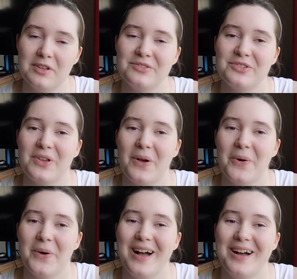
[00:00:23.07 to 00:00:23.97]
And
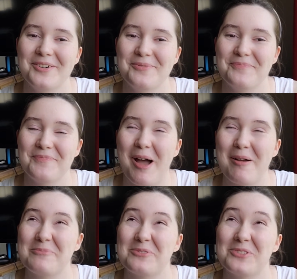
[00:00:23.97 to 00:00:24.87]
so
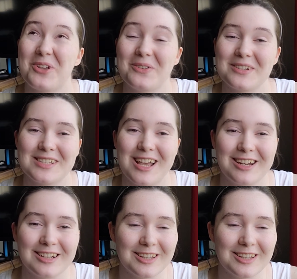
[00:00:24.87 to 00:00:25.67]
I'm so excited.